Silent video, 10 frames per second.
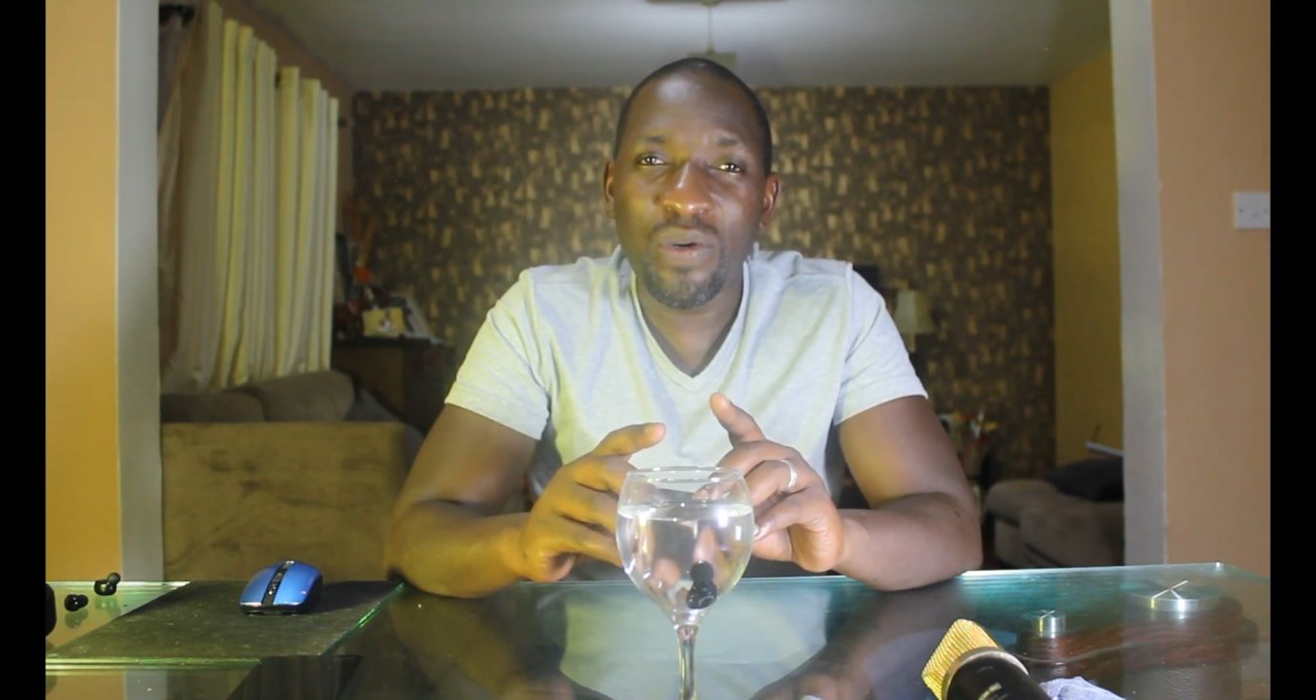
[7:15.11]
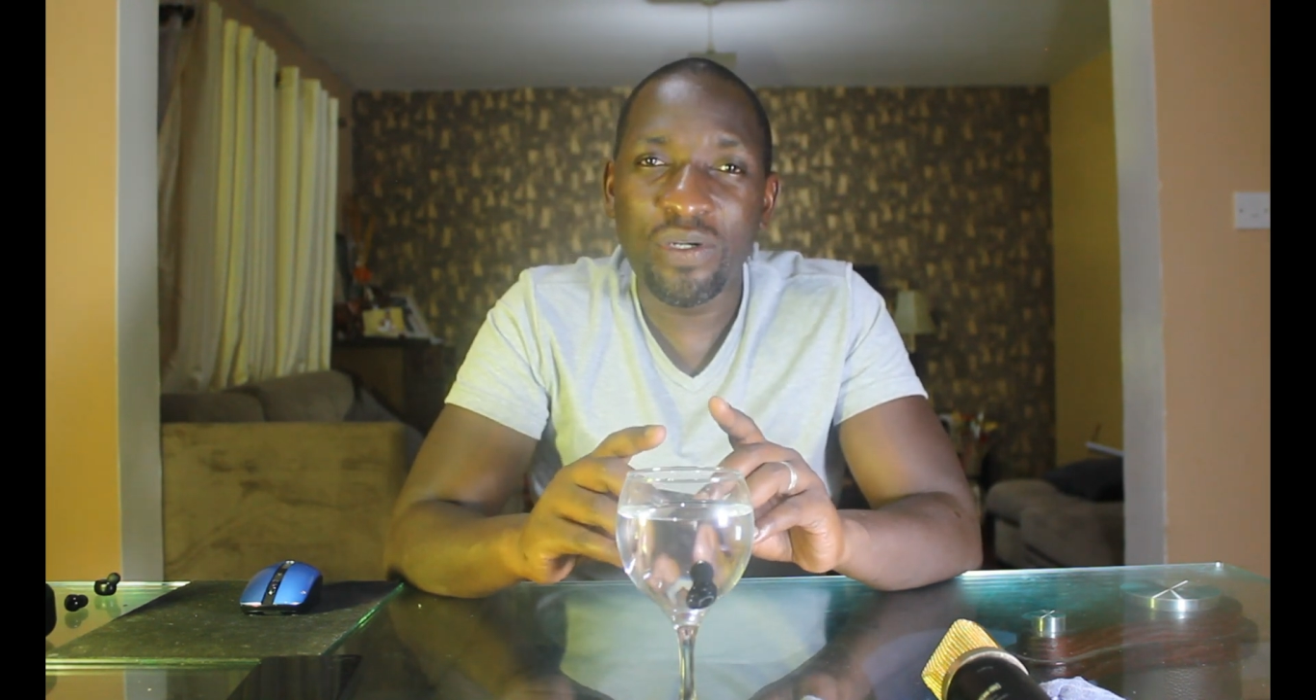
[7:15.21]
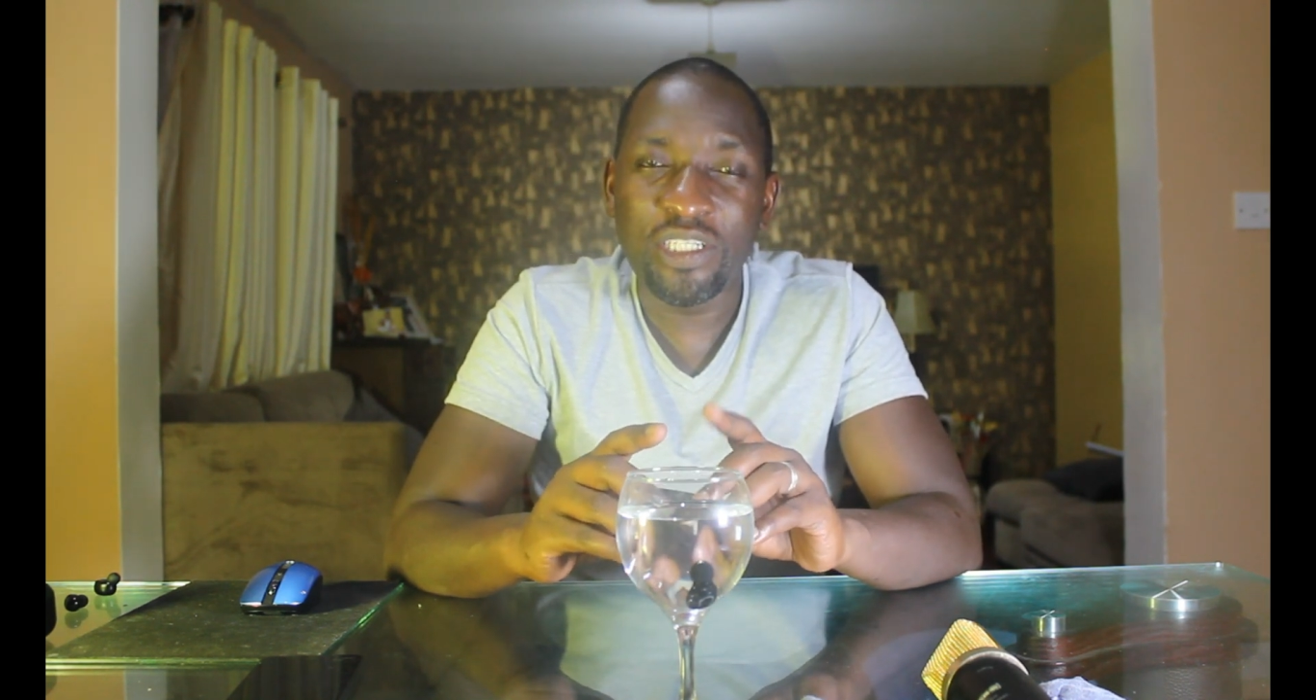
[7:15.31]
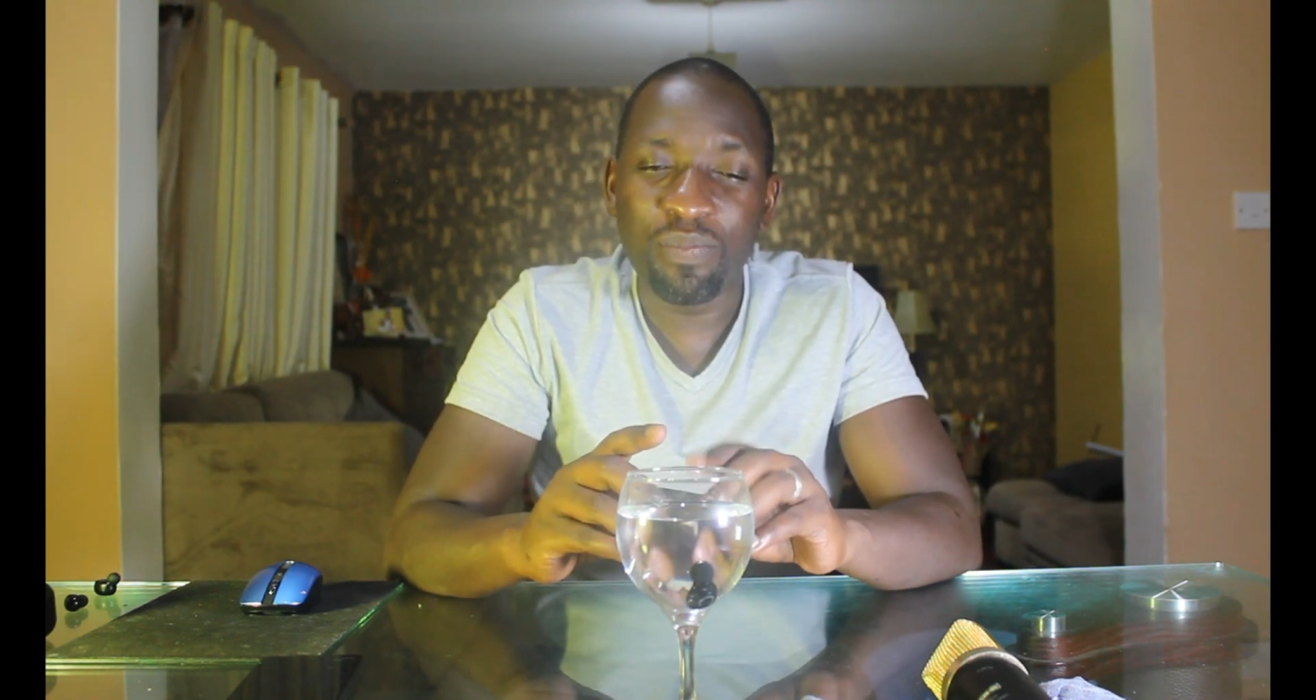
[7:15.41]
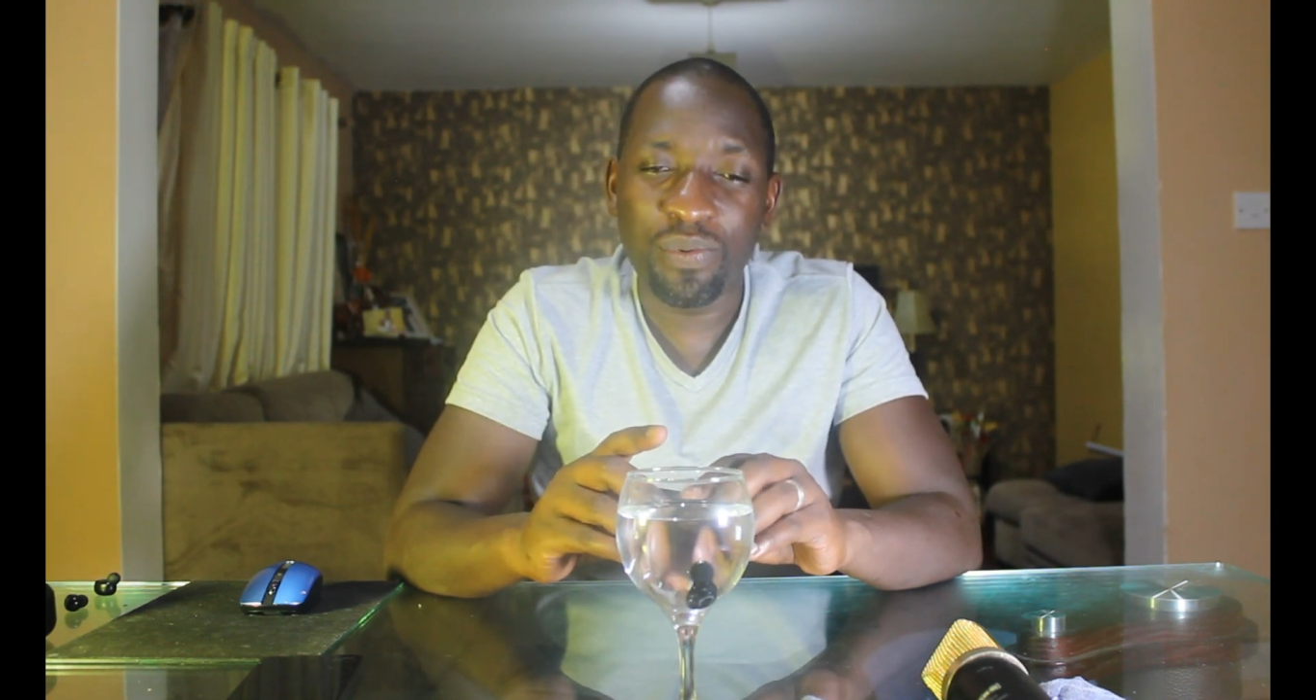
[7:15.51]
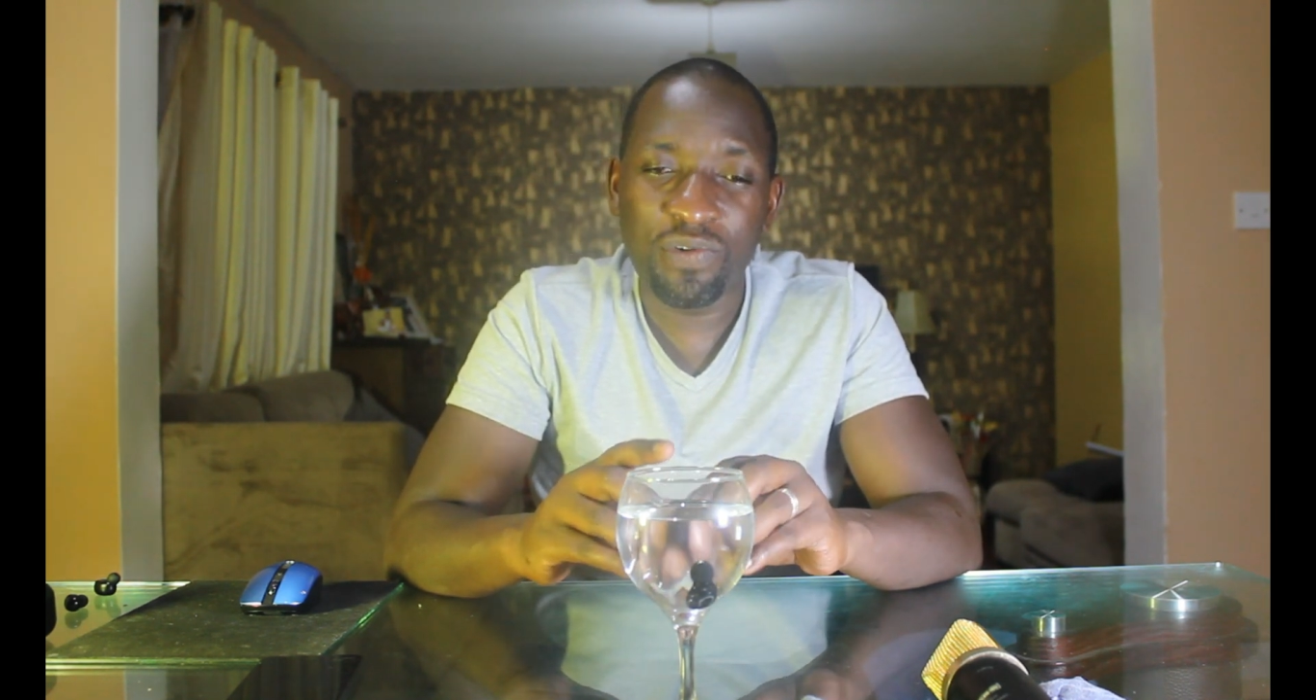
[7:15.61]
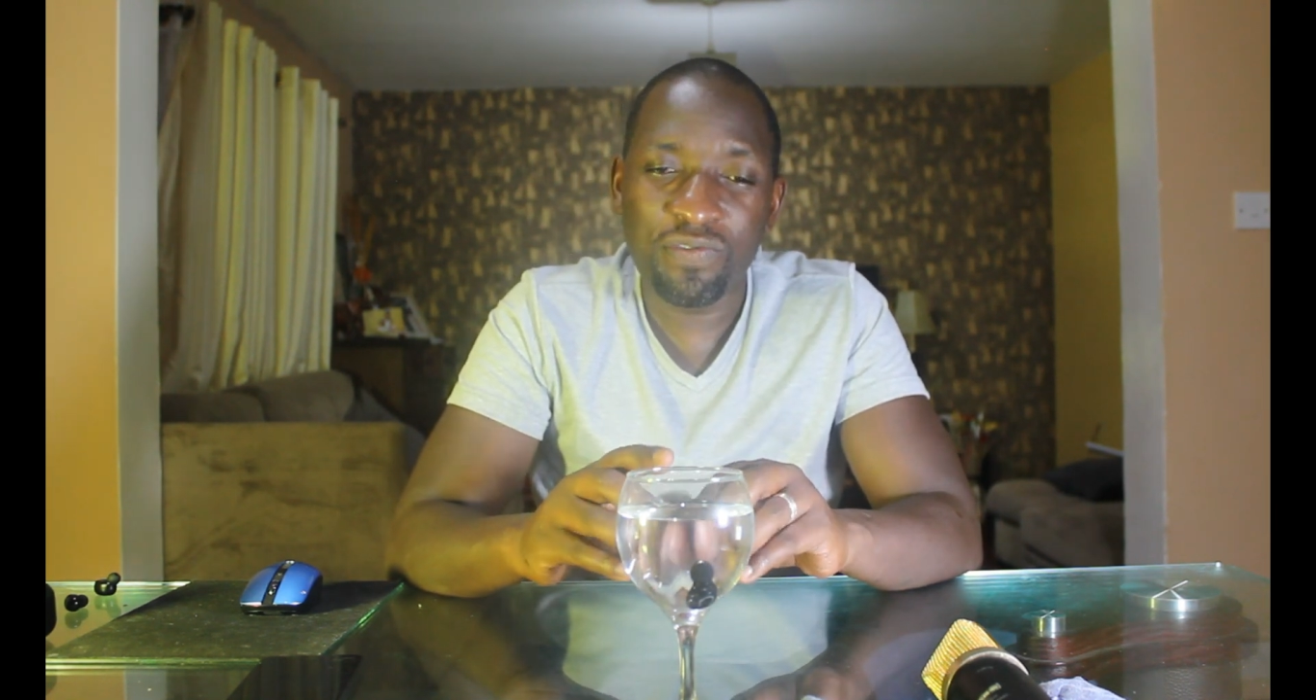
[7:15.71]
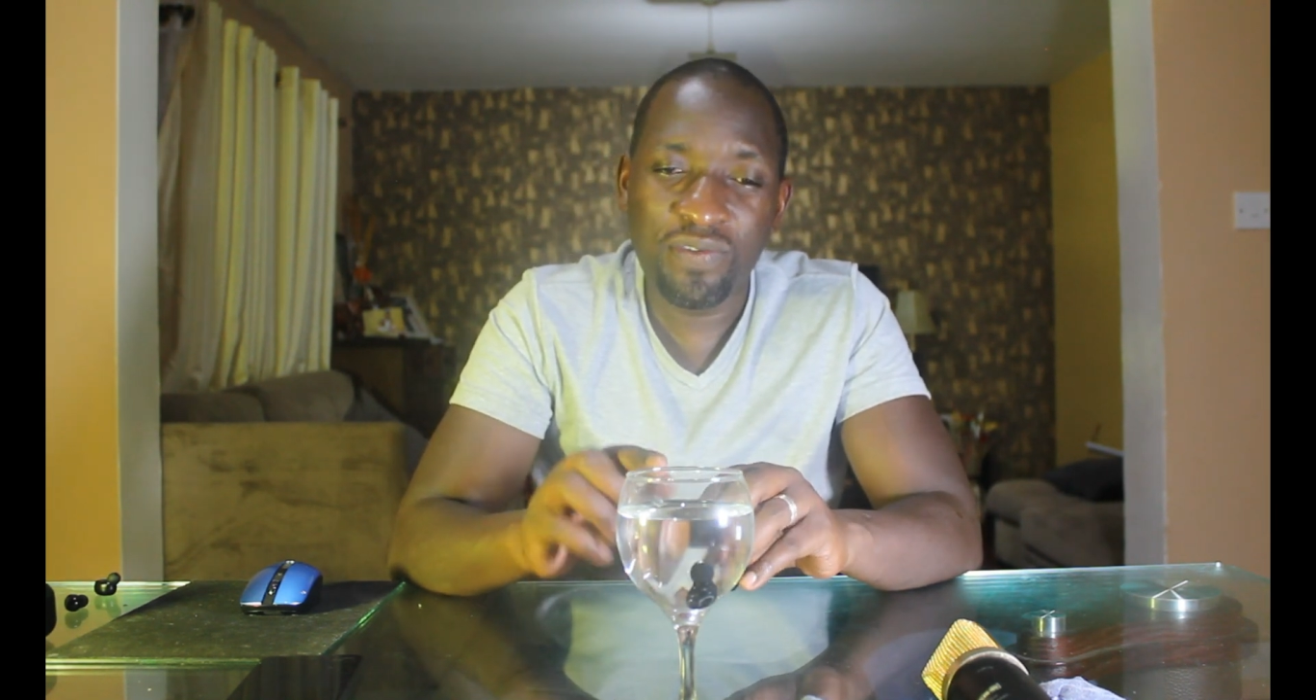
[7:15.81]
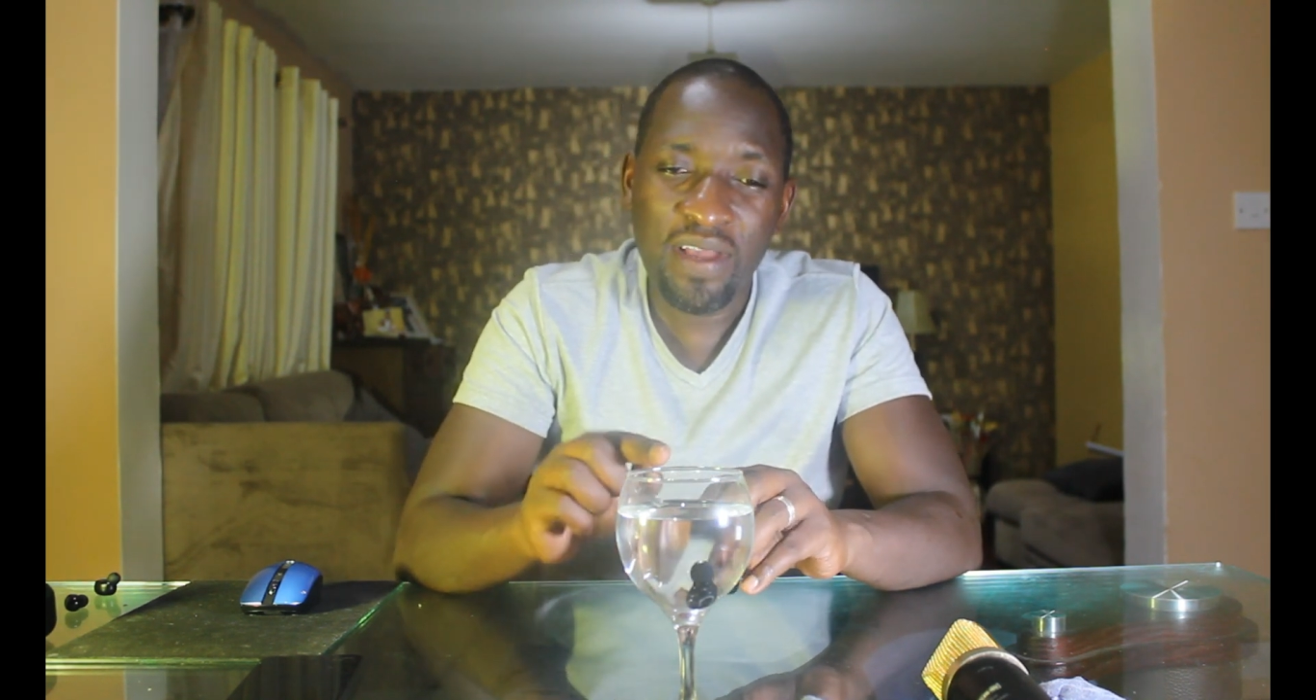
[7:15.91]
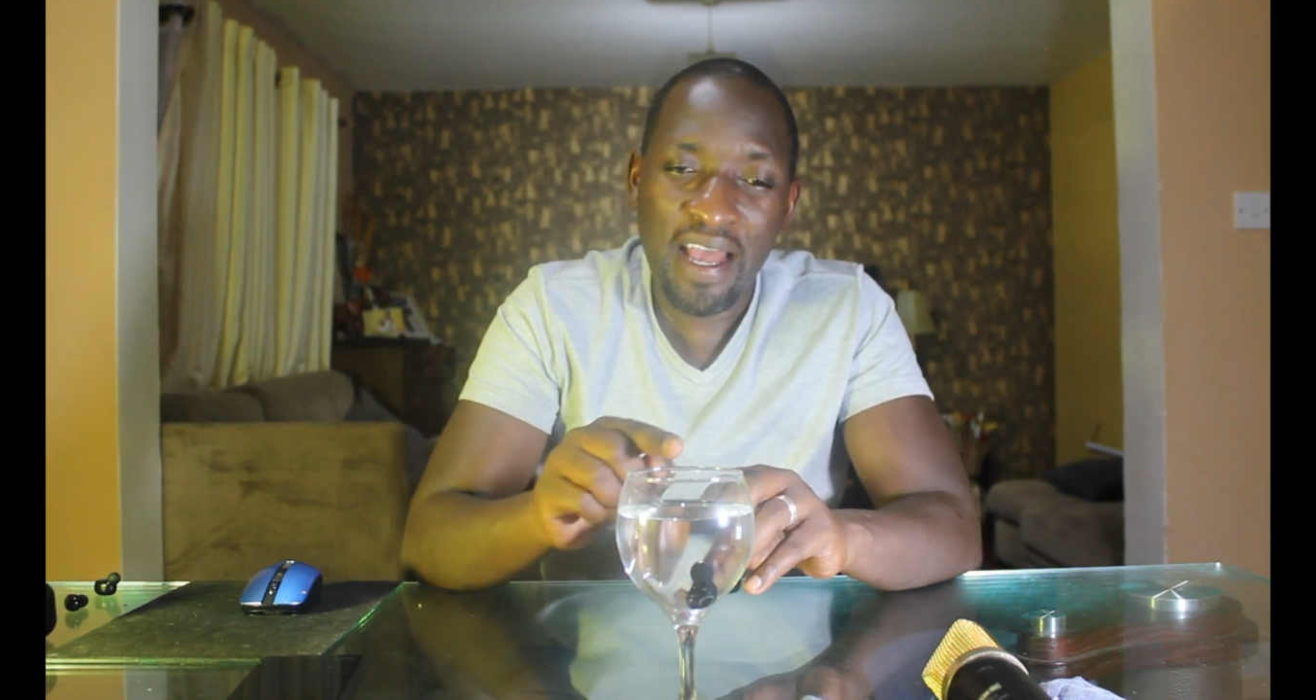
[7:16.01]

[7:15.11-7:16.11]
waterproof?